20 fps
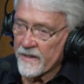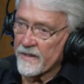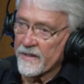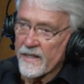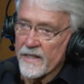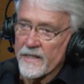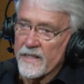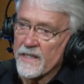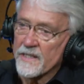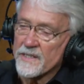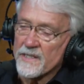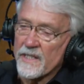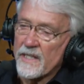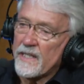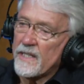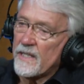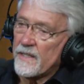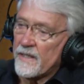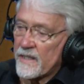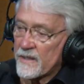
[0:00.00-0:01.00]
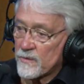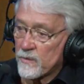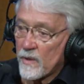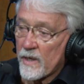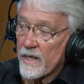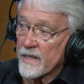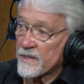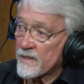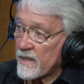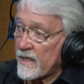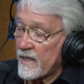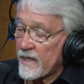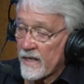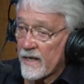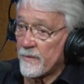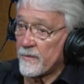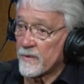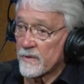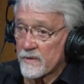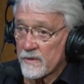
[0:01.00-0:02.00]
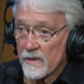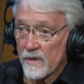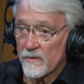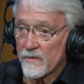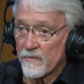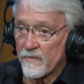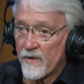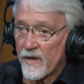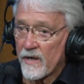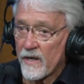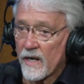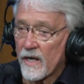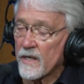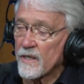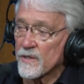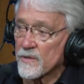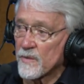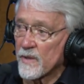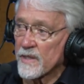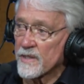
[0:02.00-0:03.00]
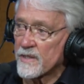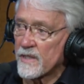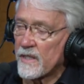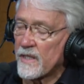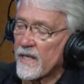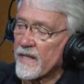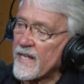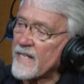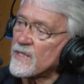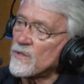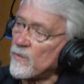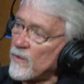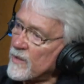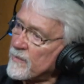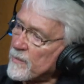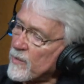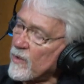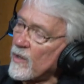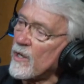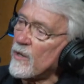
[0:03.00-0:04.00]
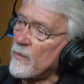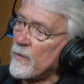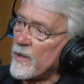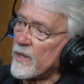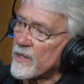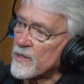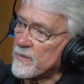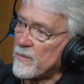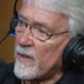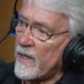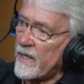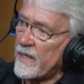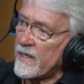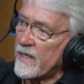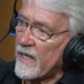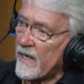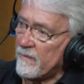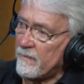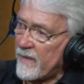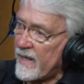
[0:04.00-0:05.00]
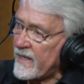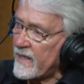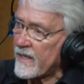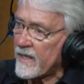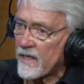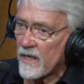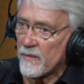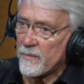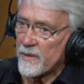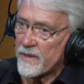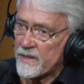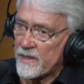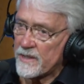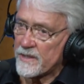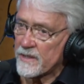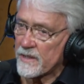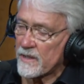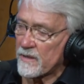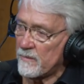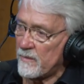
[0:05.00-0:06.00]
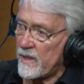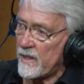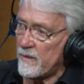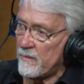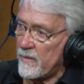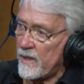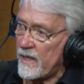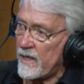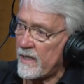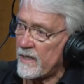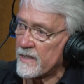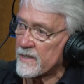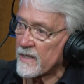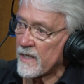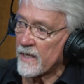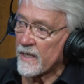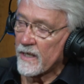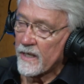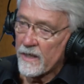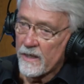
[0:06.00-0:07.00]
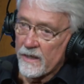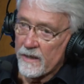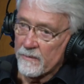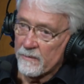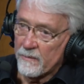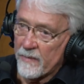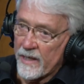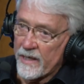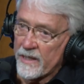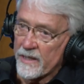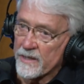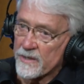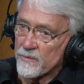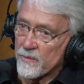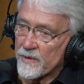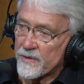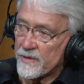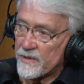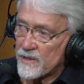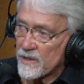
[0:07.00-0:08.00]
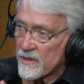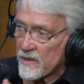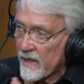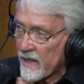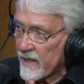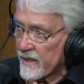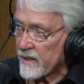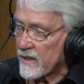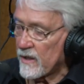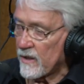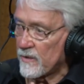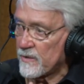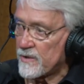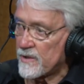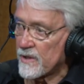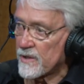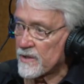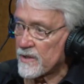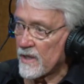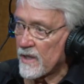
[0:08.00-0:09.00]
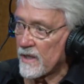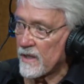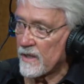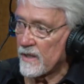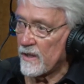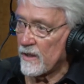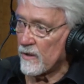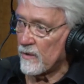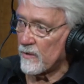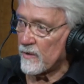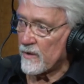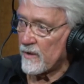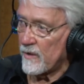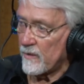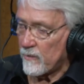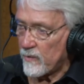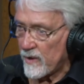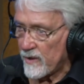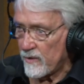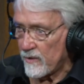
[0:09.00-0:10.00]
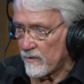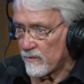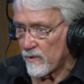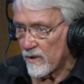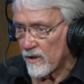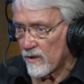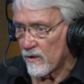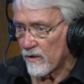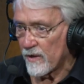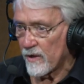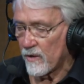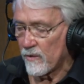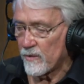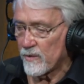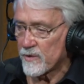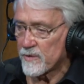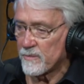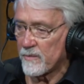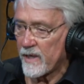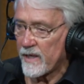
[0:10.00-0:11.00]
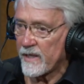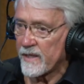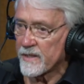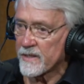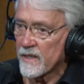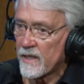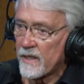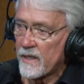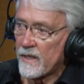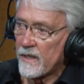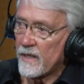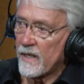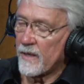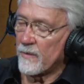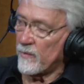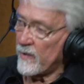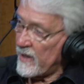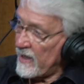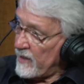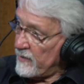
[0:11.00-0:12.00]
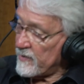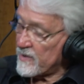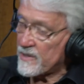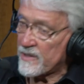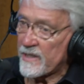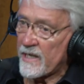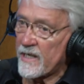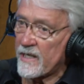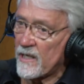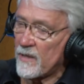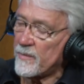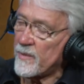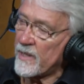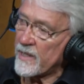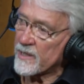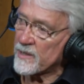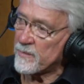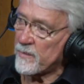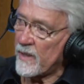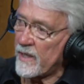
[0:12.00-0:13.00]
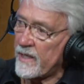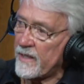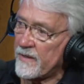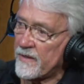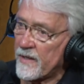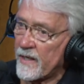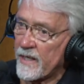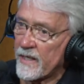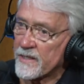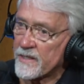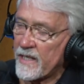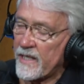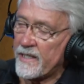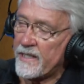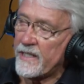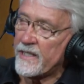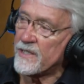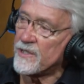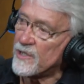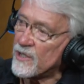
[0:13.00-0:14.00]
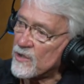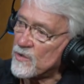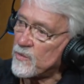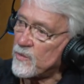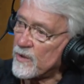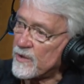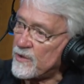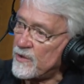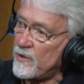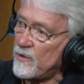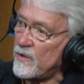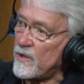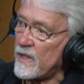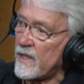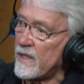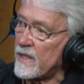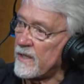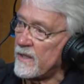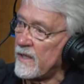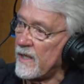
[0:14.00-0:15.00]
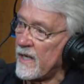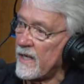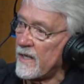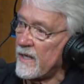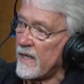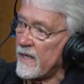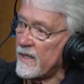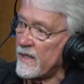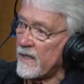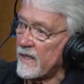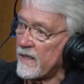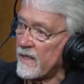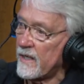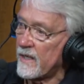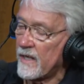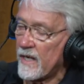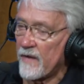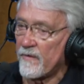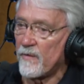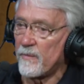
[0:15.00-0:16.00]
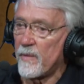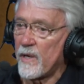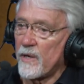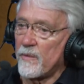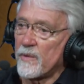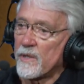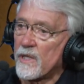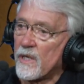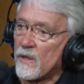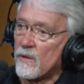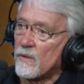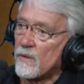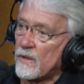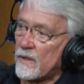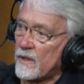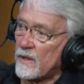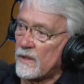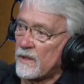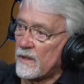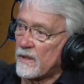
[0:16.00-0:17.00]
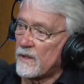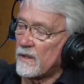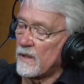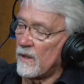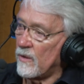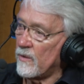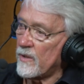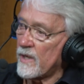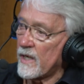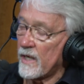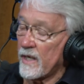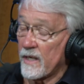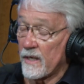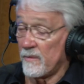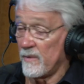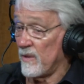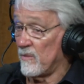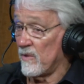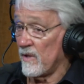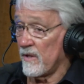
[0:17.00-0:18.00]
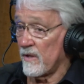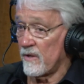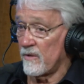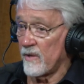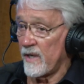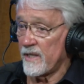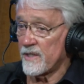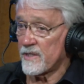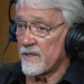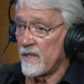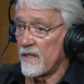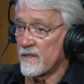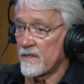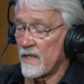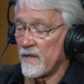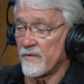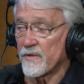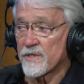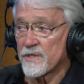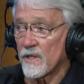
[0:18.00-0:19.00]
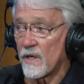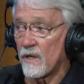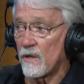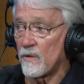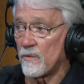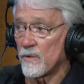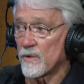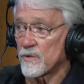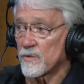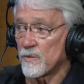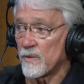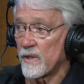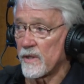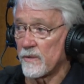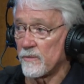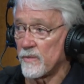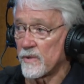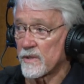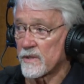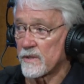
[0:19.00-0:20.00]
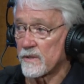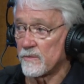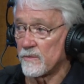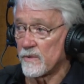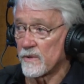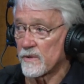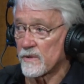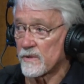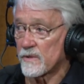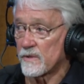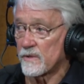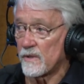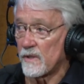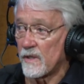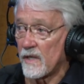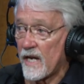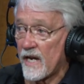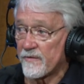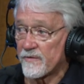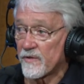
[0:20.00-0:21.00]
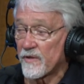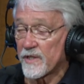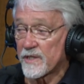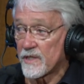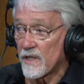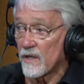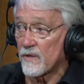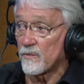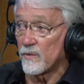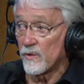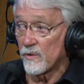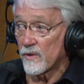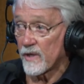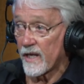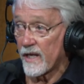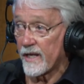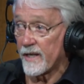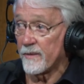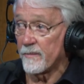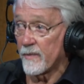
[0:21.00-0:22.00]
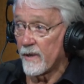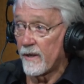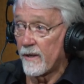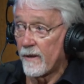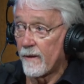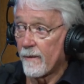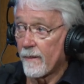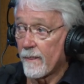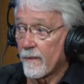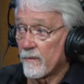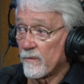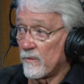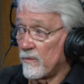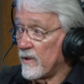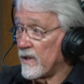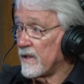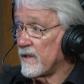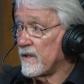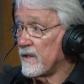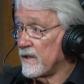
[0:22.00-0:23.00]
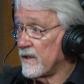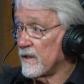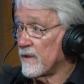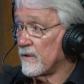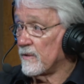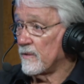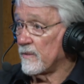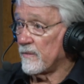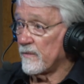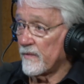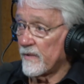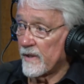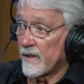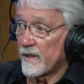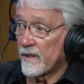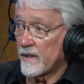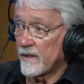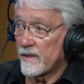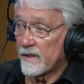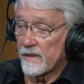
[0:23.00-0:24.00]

and that, and see, and that's why I say, and I was I was very honest when I said that, that's the way Pereira would explain it. Sure. I've been in competition committee meetings and meetings with just head coaches, and you know when you when you go to the owners meetings, and when he would stand up and explain things, he did just what you did, and and everybody would go, okay. I mean, one of the greatest things I ever saw was when was was uh, after the Tuck Rule game, mm-hmm. when you know uh,